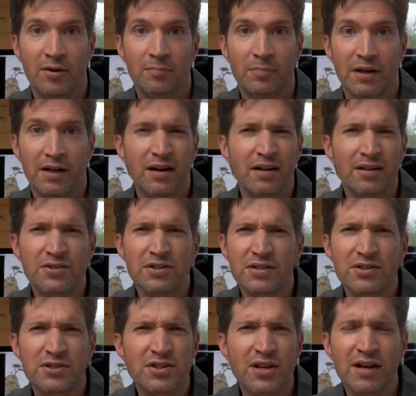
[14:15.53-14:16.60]
But God
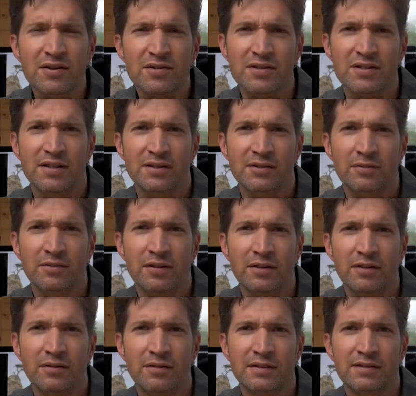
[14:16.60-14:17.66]
just shares things with
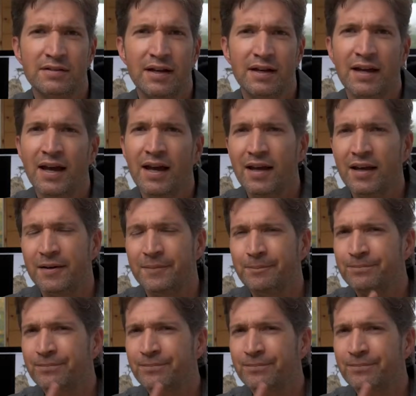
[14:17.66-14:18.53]
you that's like, hey,